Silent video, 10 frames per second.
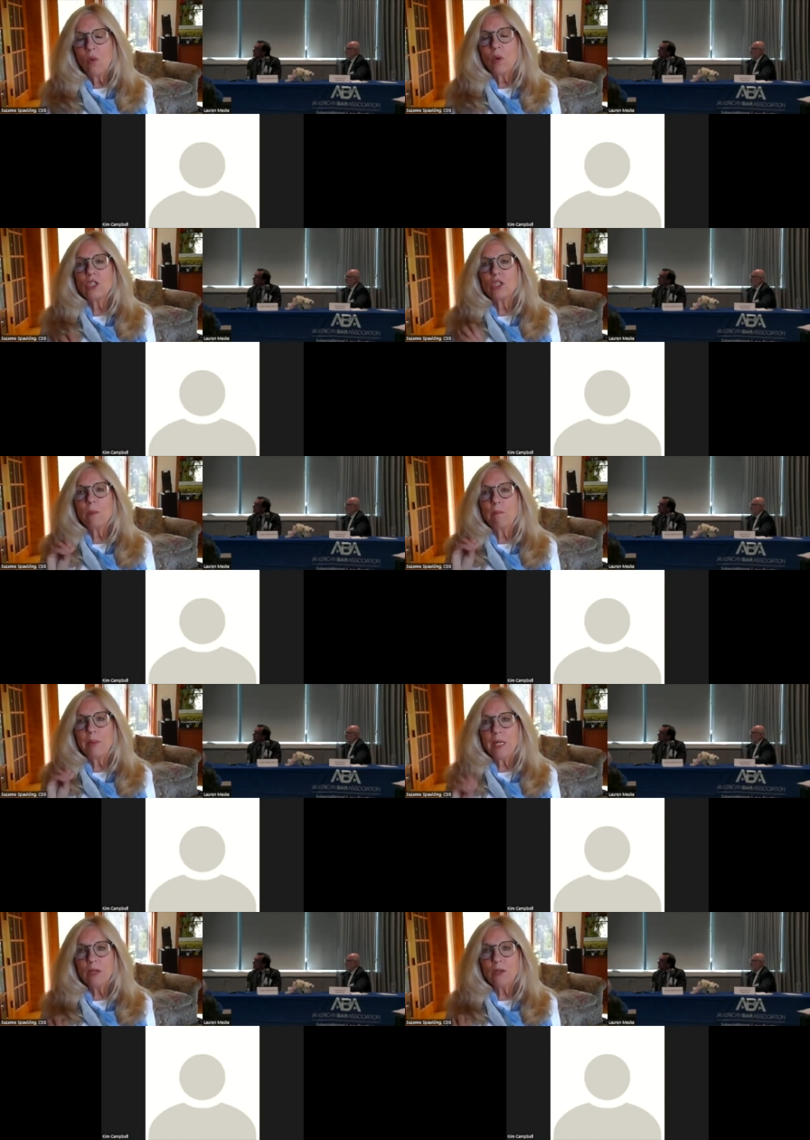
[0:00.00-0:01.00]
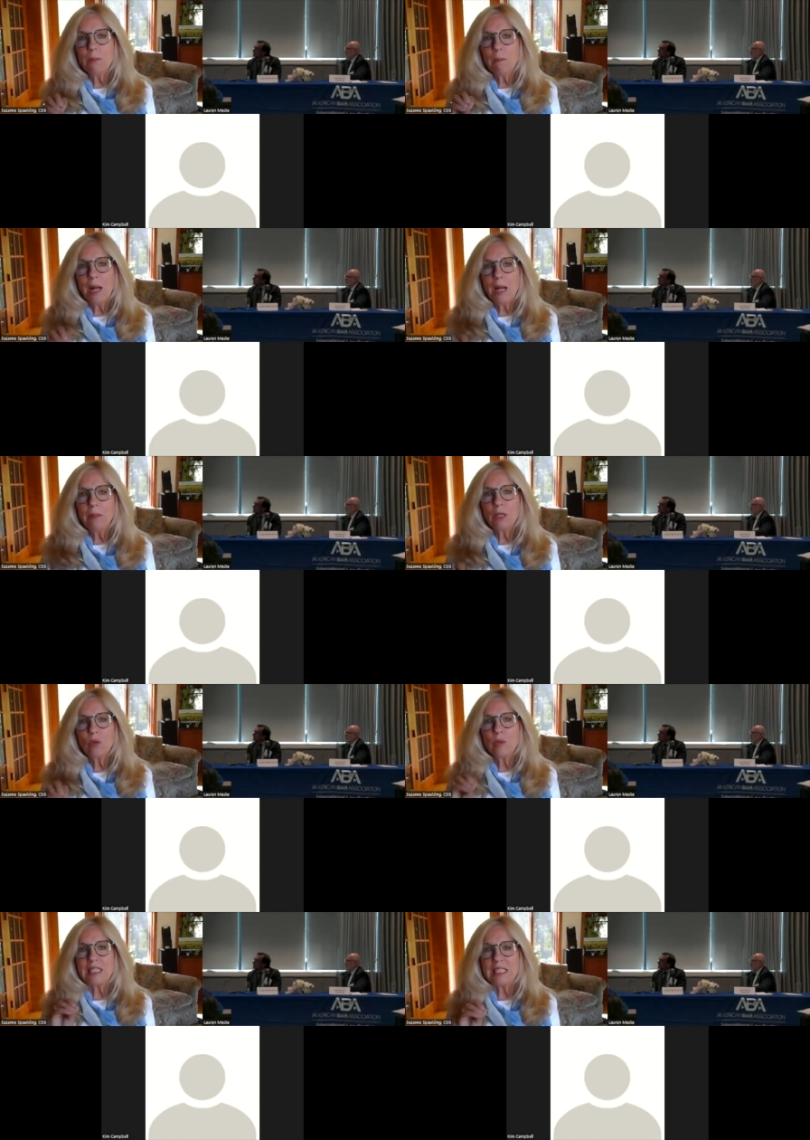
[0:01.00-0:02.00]
was to build public
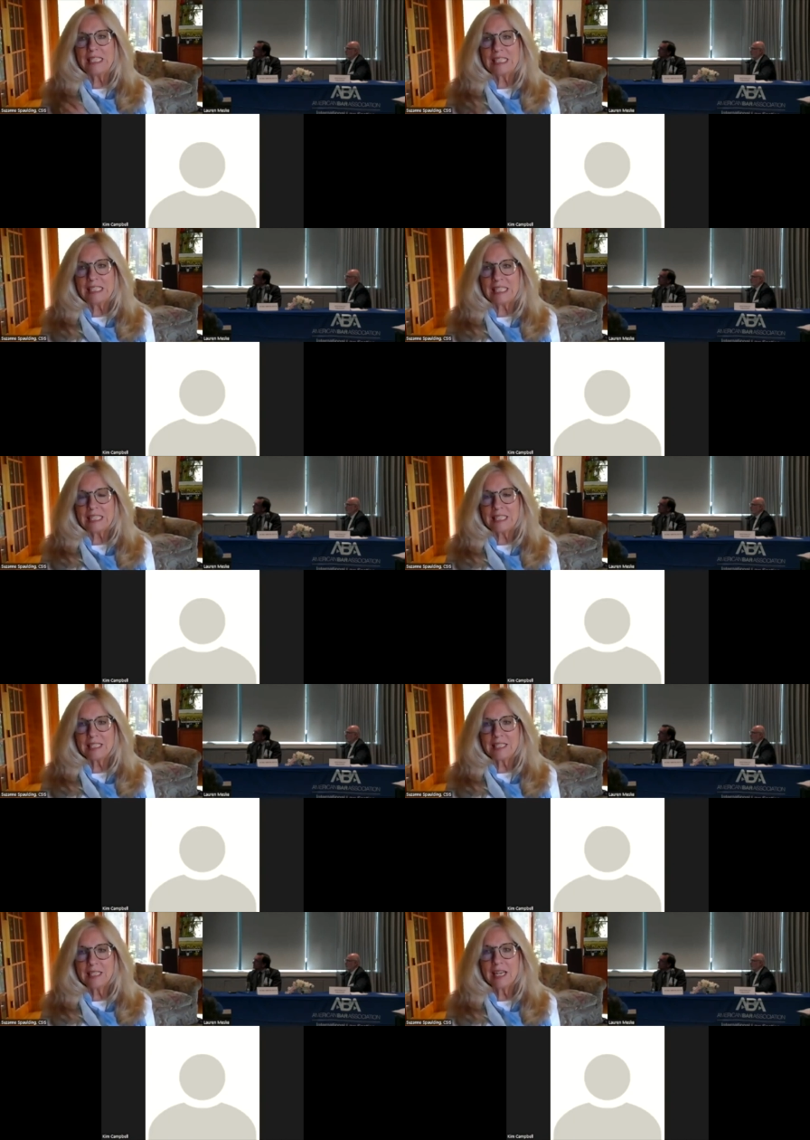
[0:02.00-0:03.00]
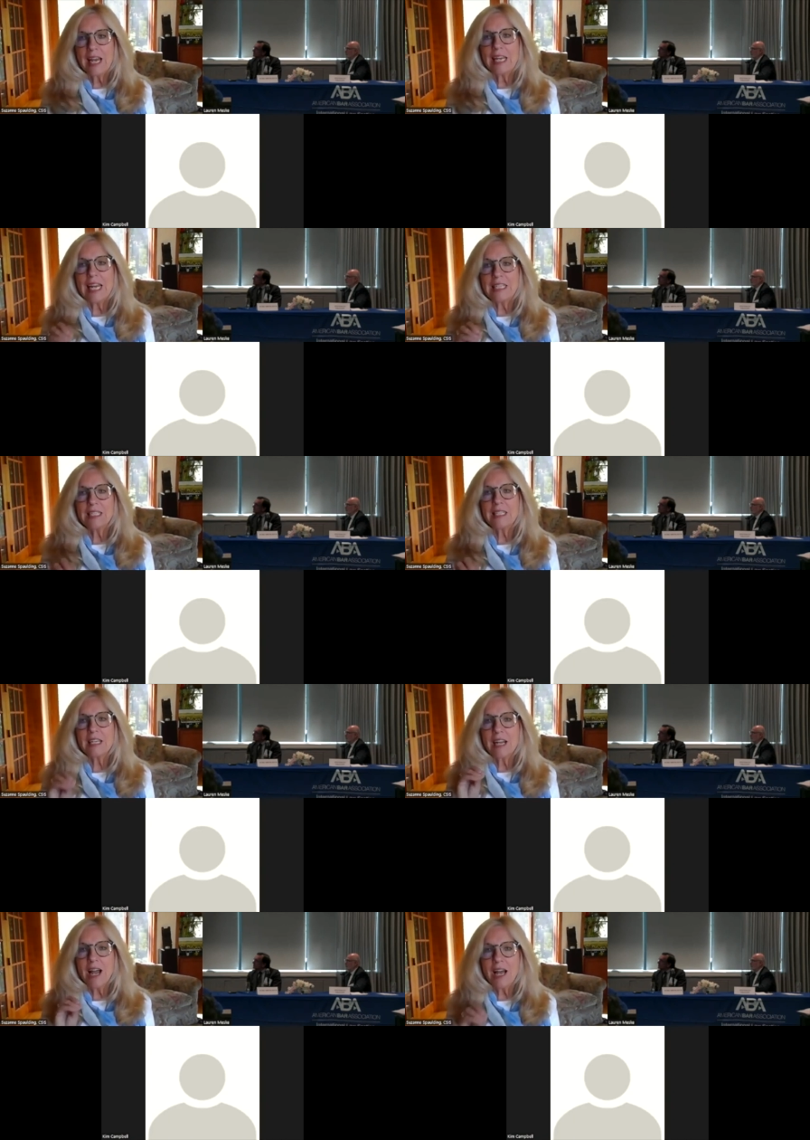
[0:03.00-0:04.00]
resilience against the
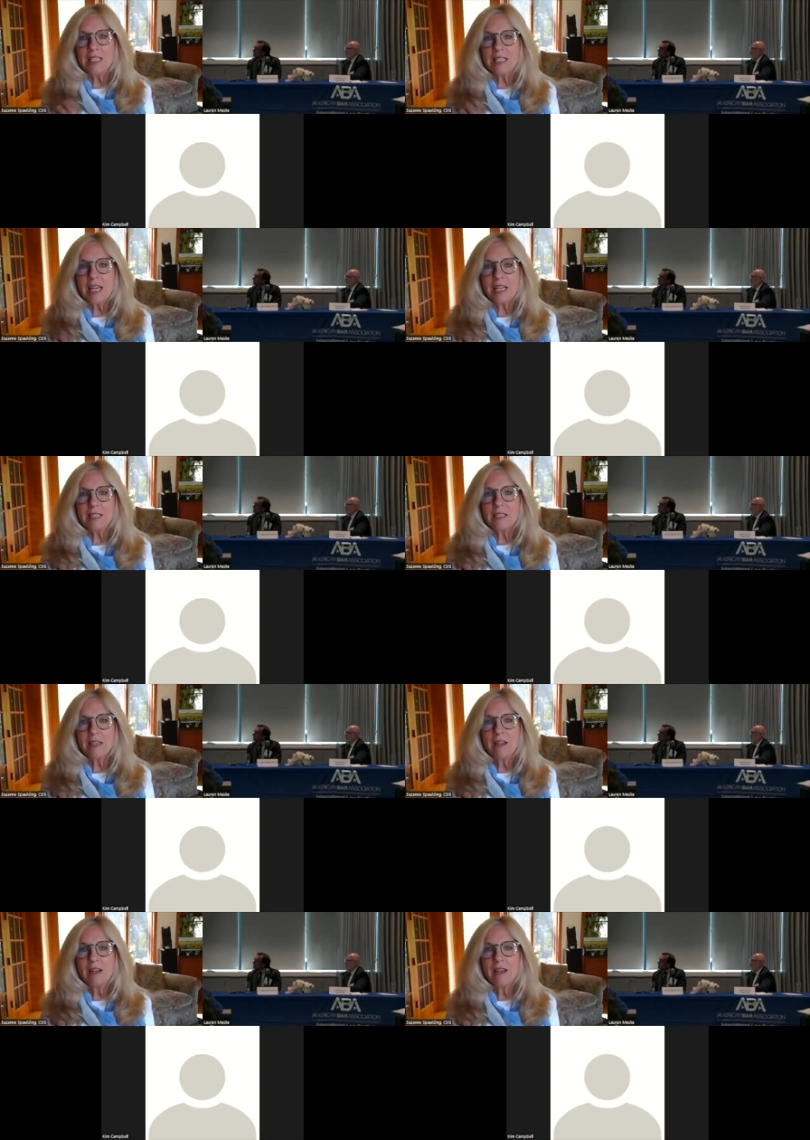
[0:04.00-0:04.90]
content